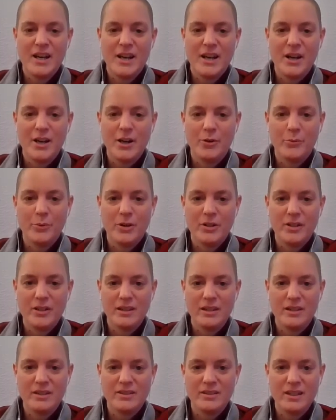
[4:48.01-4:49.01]
One
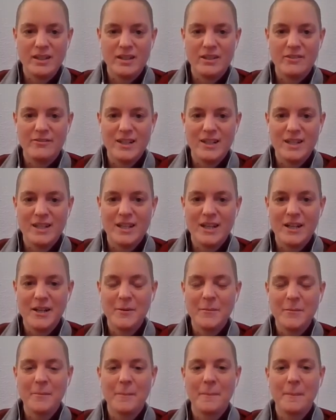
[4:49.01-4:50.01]
is in the
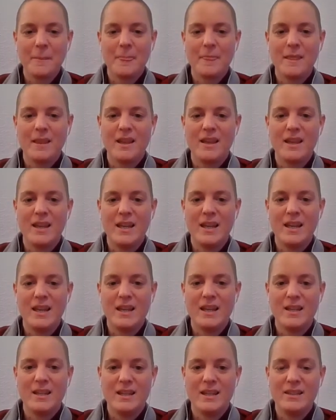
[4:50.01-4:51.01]
Vinaya,
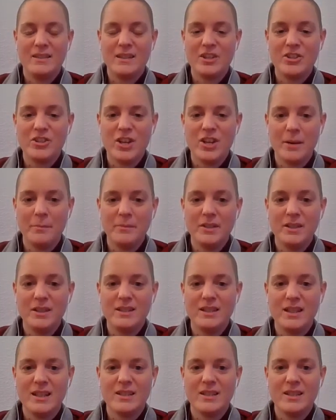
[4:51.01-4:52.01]
in the chapter
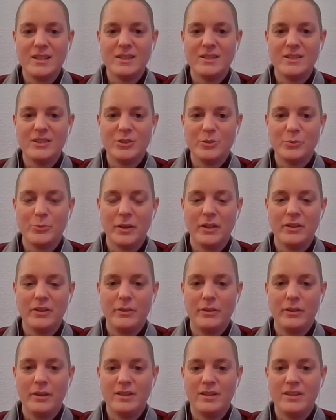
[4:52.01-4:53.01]
that deals with
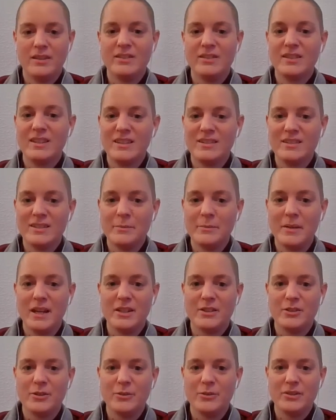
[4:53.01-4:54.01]
the schism
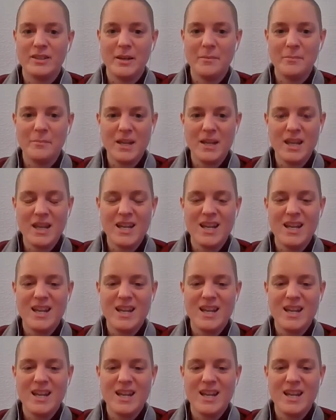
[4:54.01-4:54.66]
at Kosambi,